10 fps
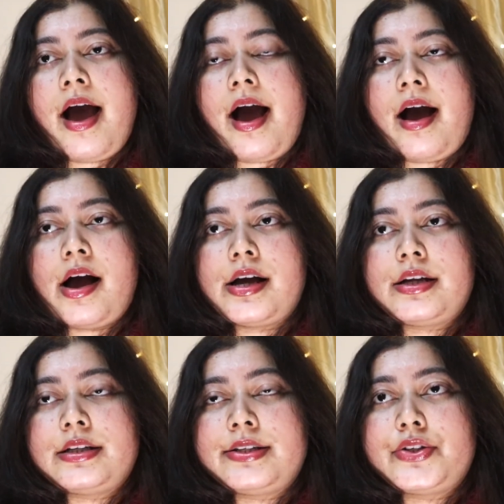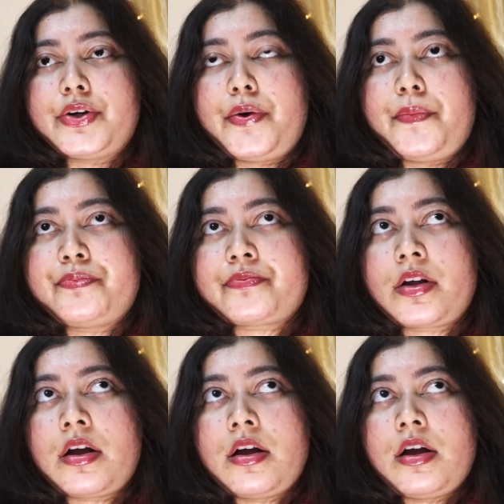And
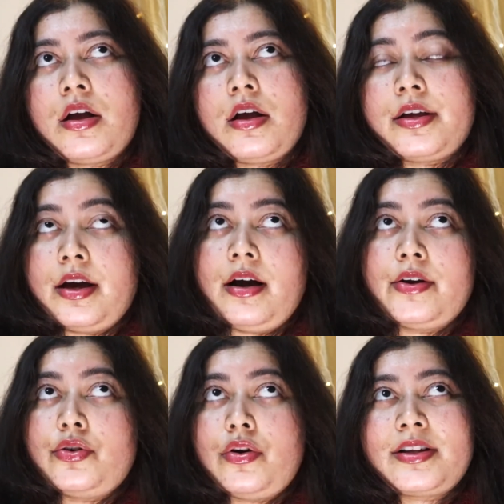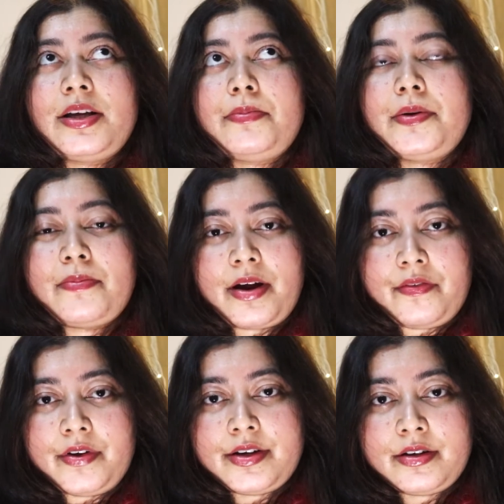and do not keep it
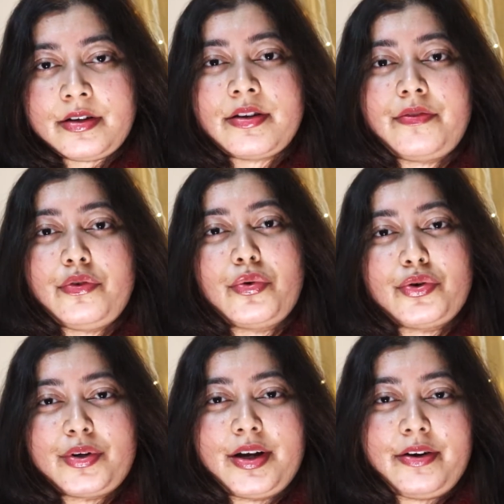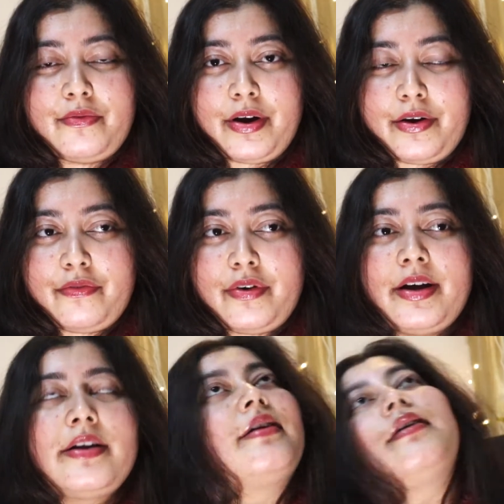private if you want to get it
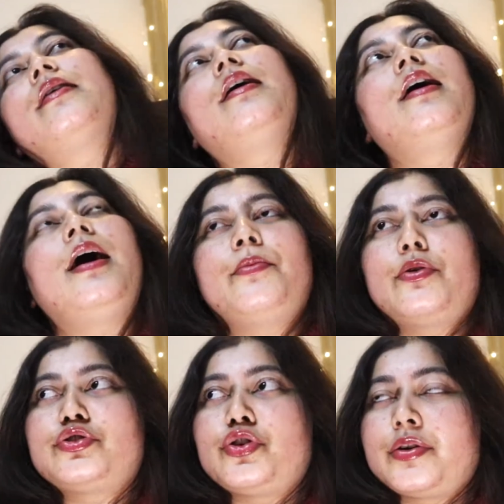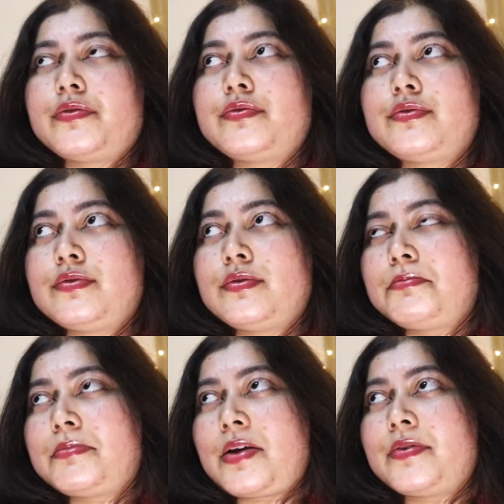verified. I'm not sure if
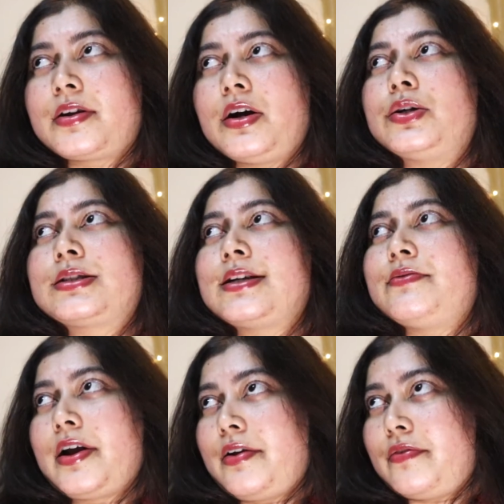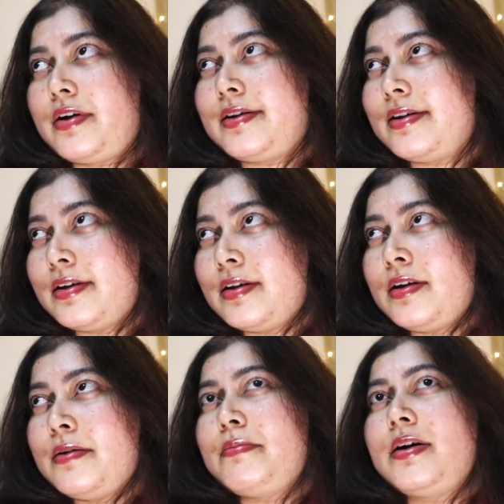private accounts get verified,
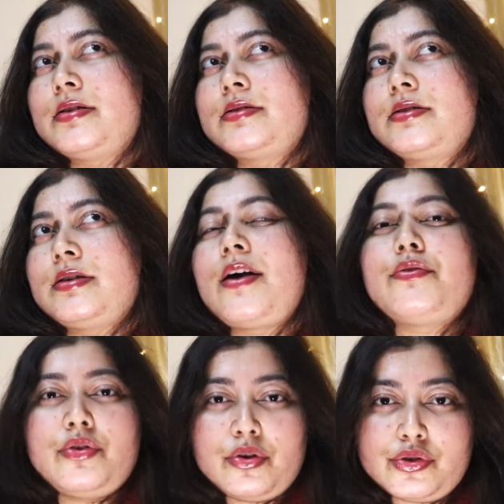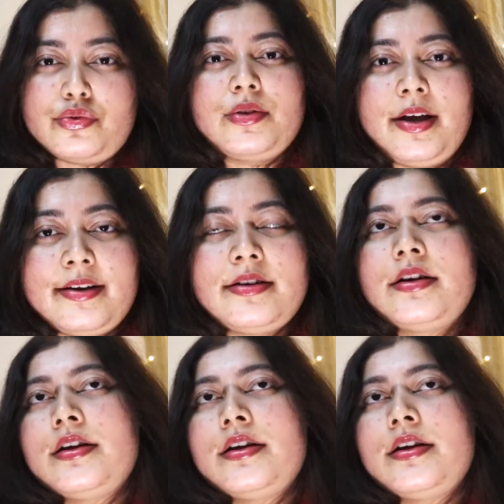but I would not do that.